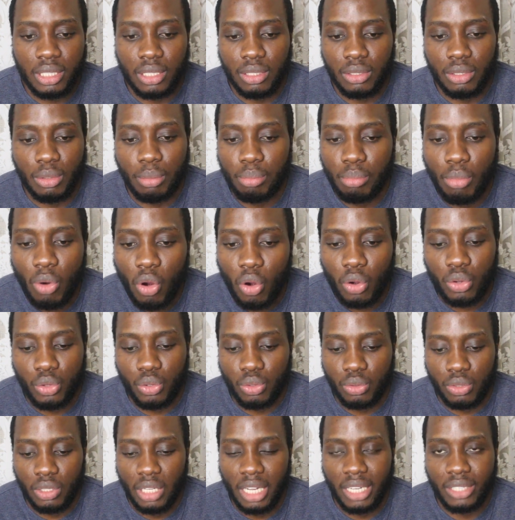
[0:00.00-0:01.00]
the more
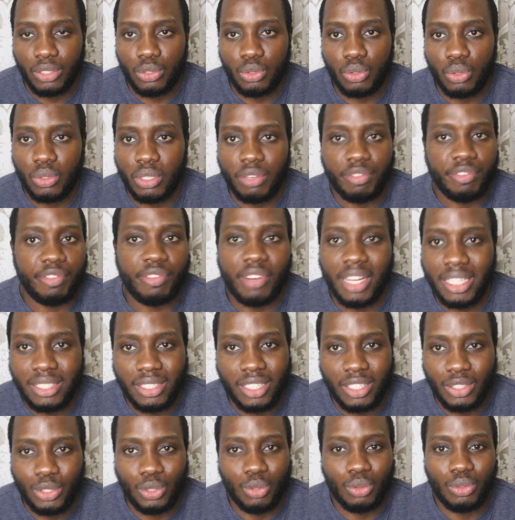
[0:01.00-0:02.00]
you like, you know, the
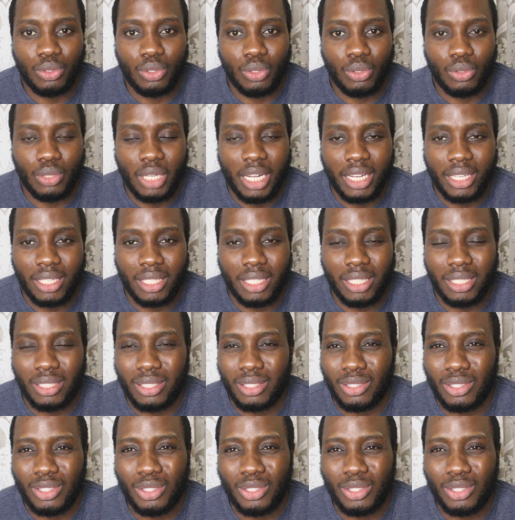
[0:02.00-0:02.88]
fastest you know, like, it,